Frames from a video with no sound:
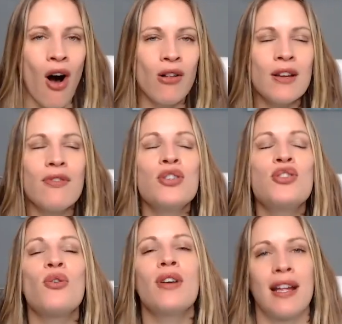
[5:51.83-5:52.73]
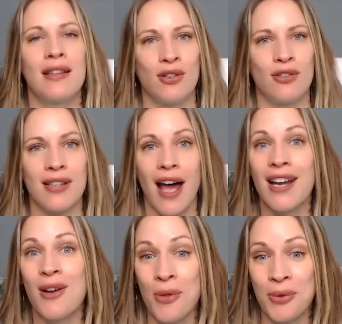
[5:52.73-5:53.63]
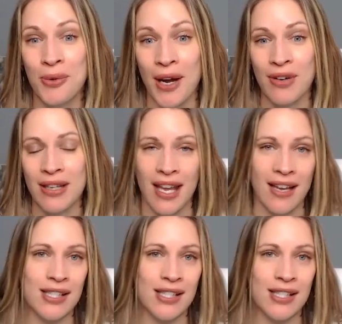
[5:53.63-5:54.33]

All of the short answers, I go through everything.